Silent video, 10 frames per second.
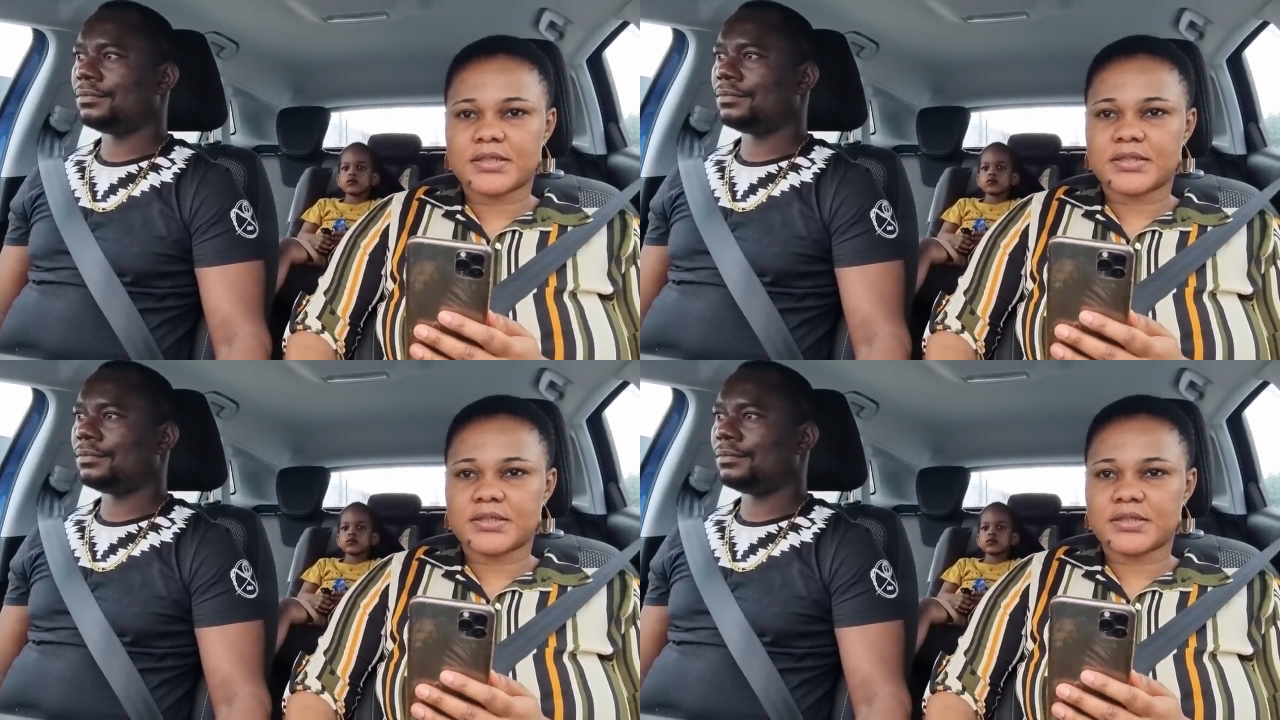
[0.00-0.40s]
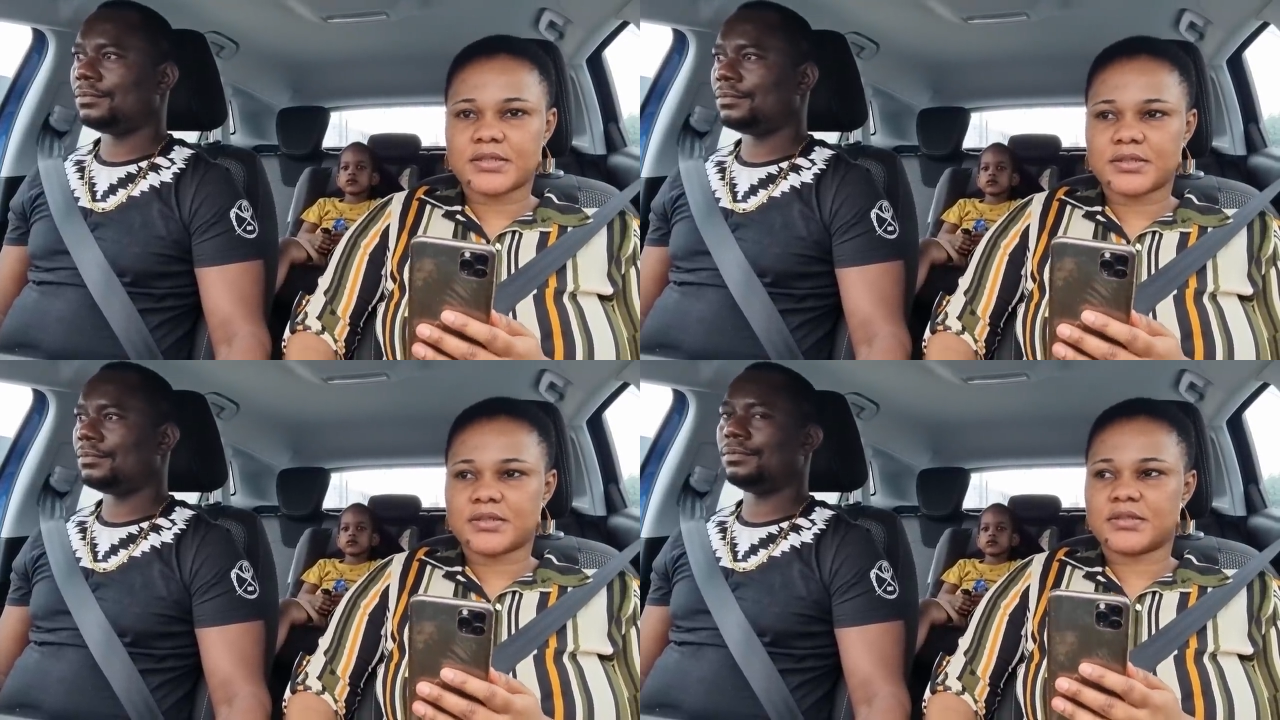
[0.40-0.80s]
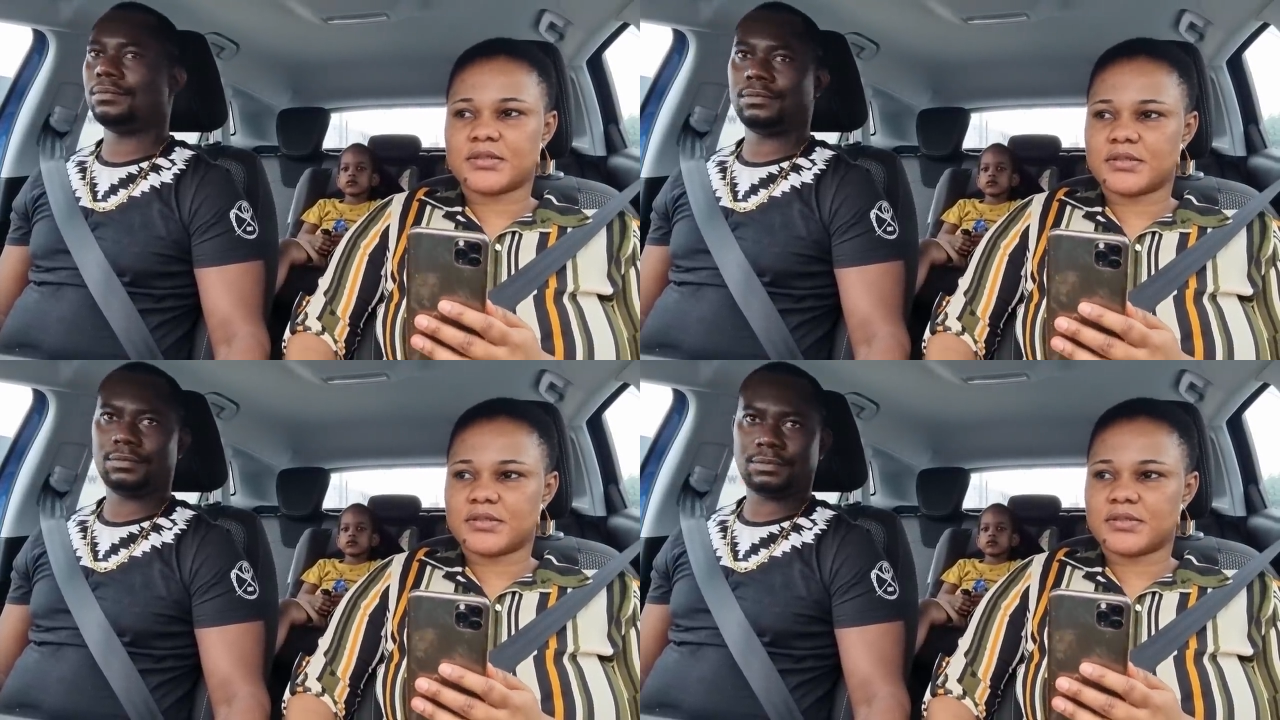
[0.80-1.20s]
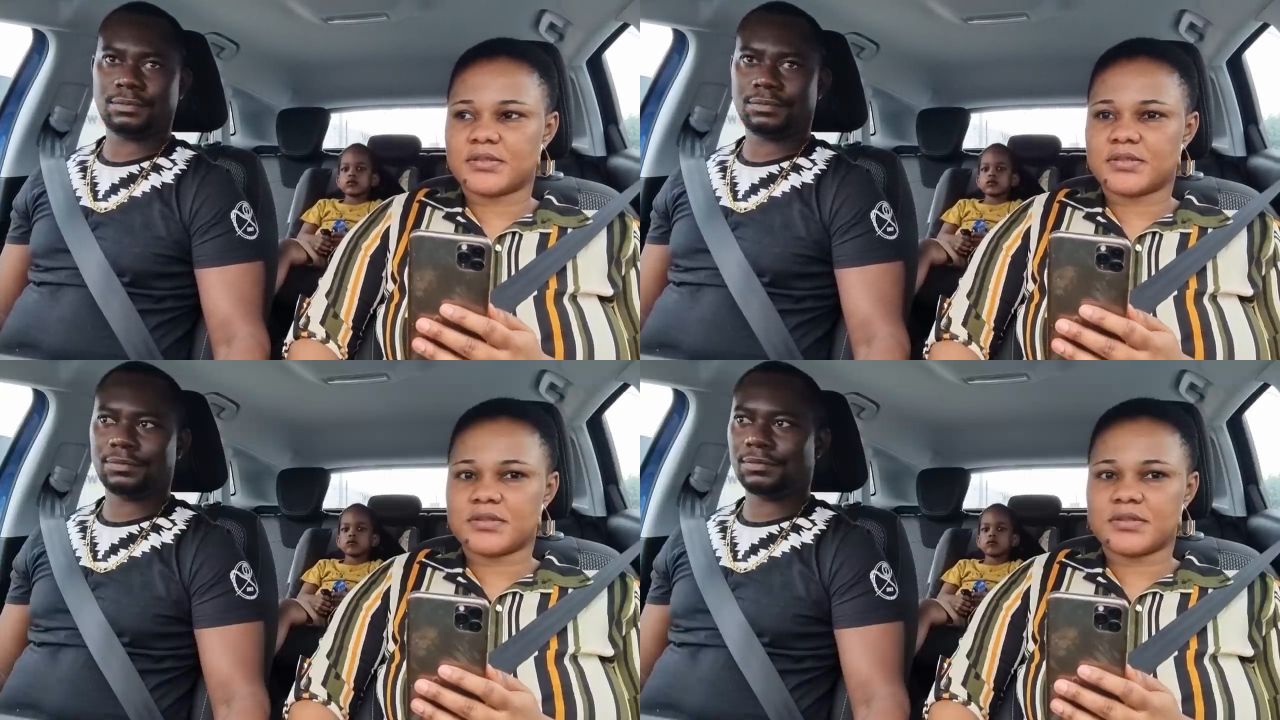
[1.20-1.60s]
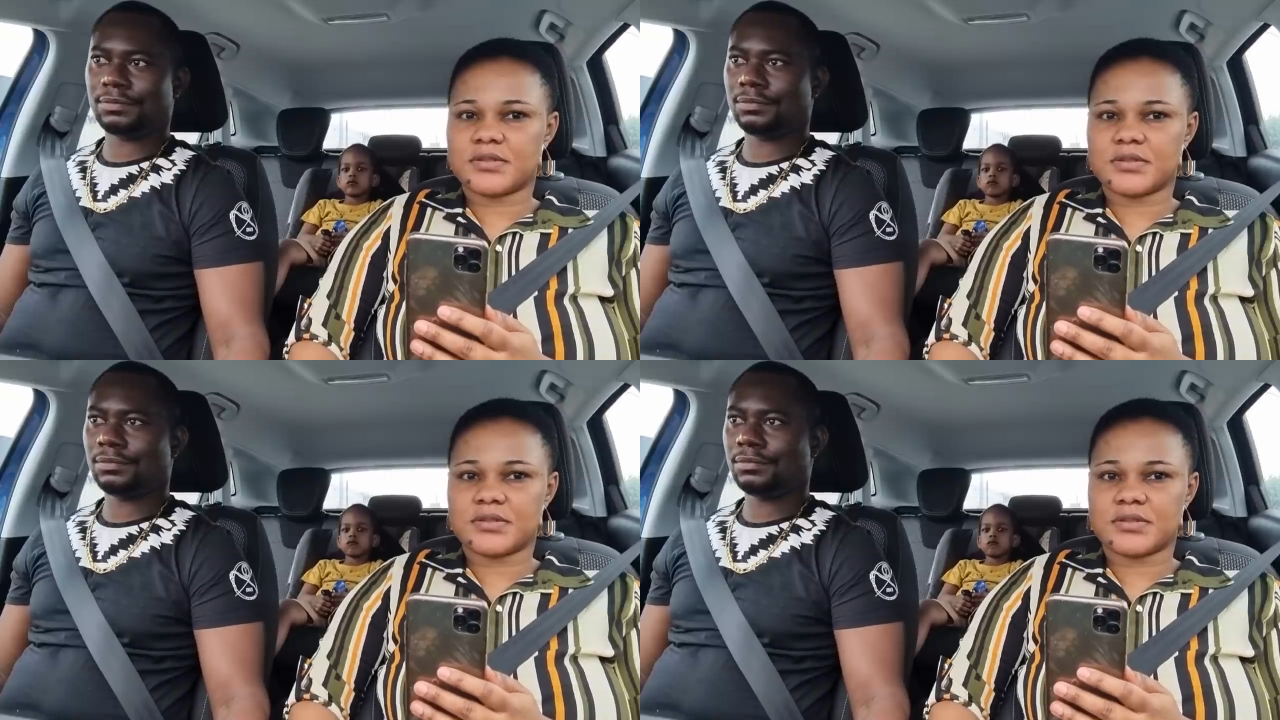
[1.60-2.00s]

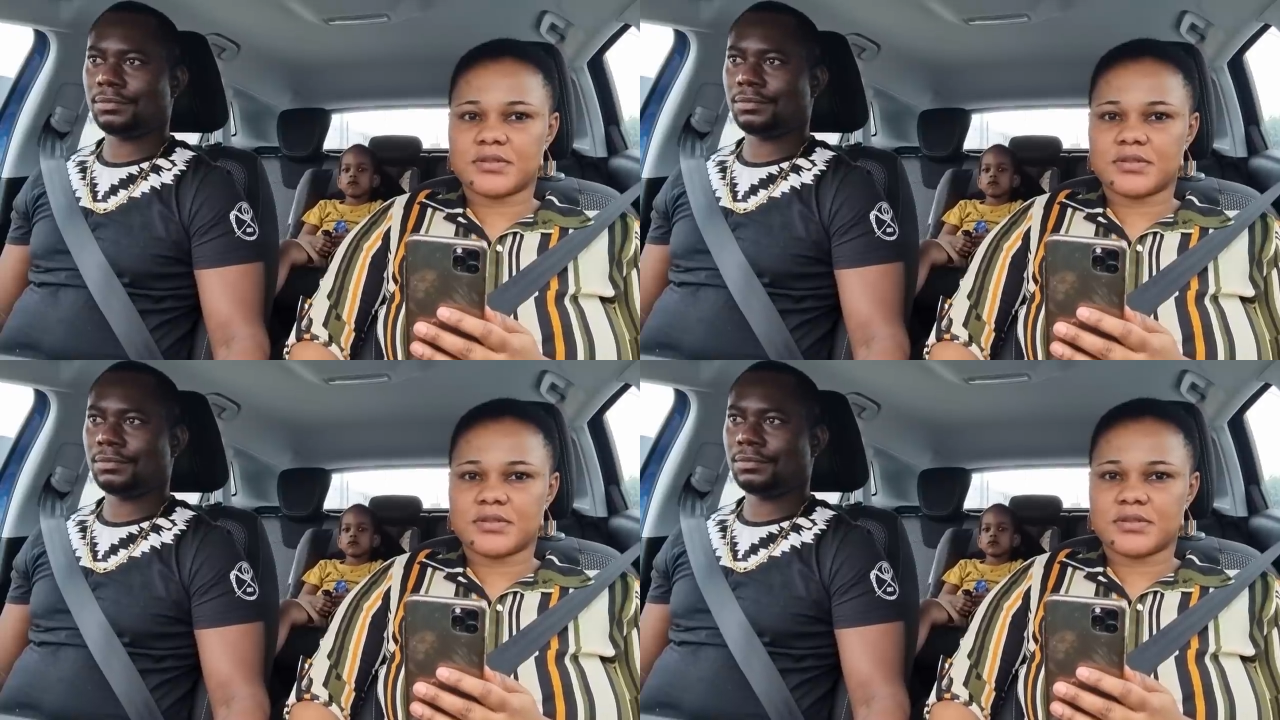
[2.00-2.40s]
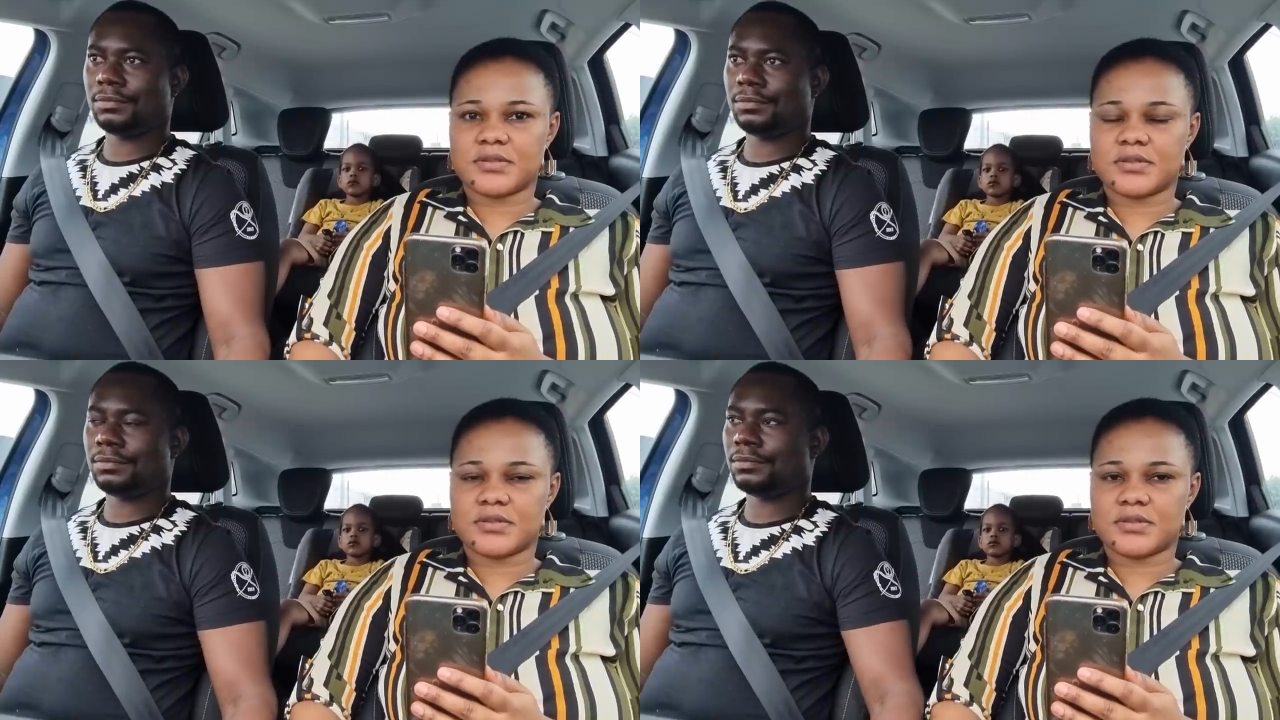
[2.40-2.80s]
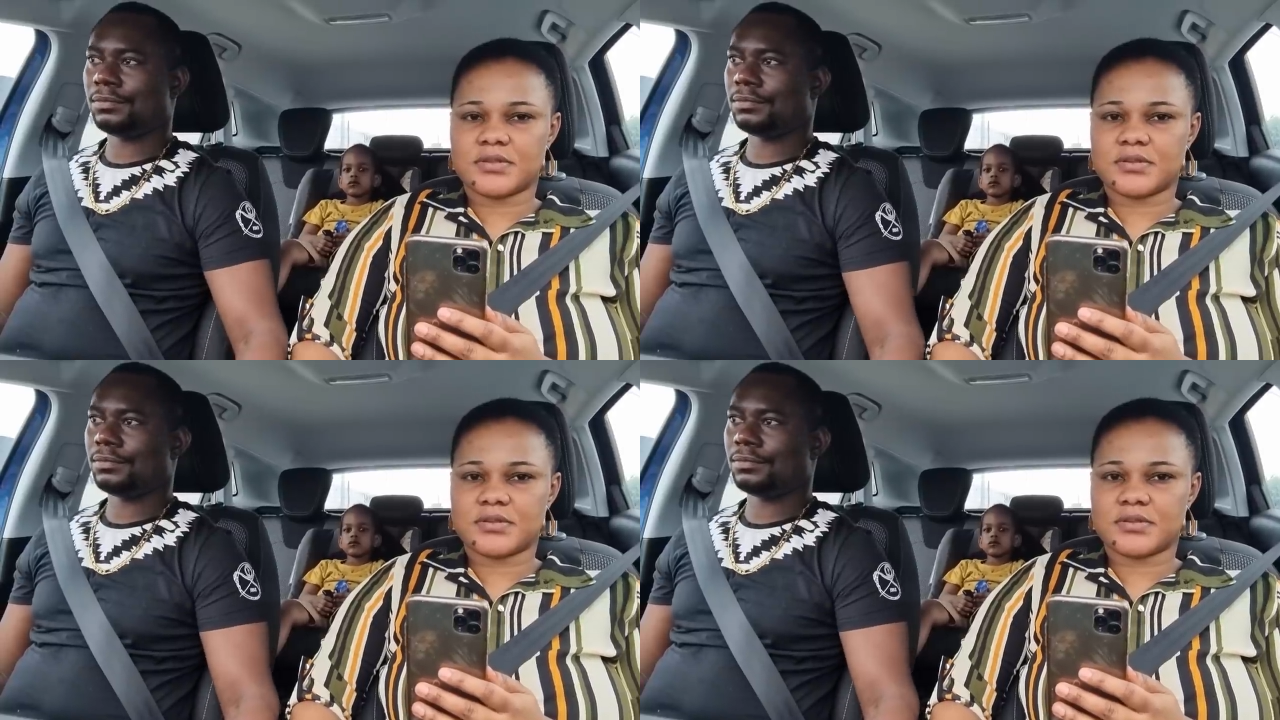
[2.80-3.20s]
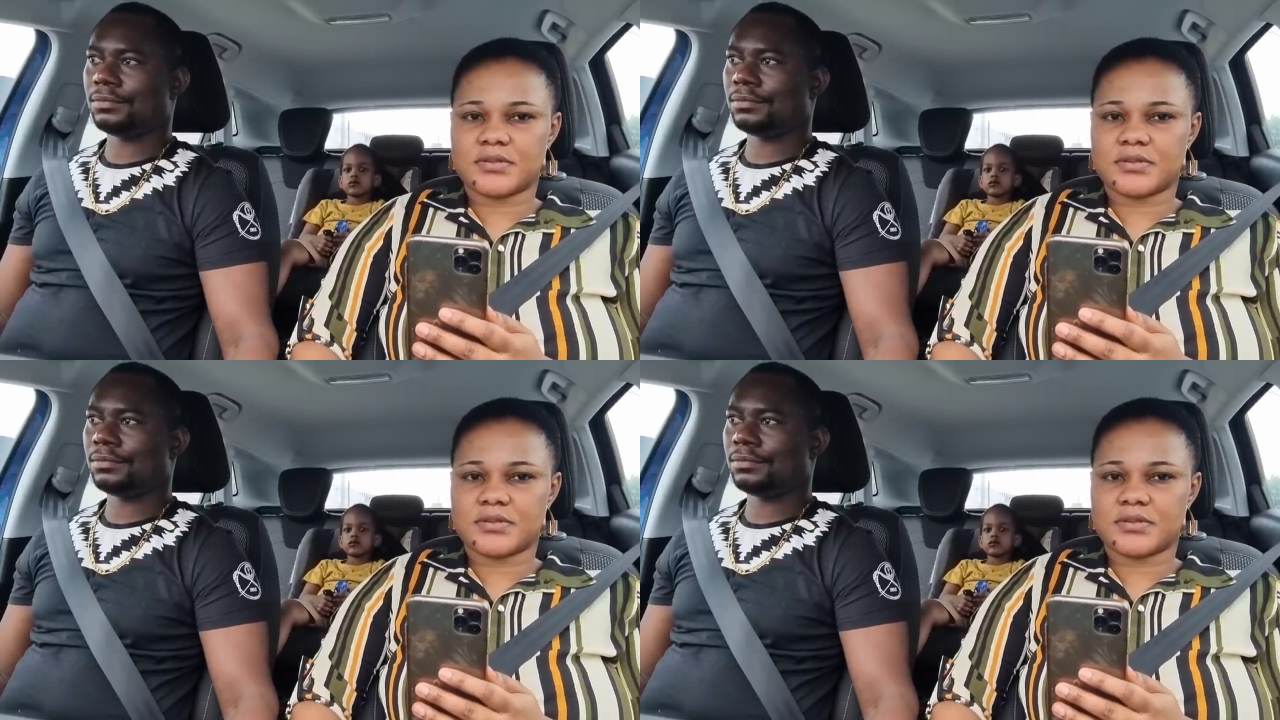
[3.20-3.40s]
(silence)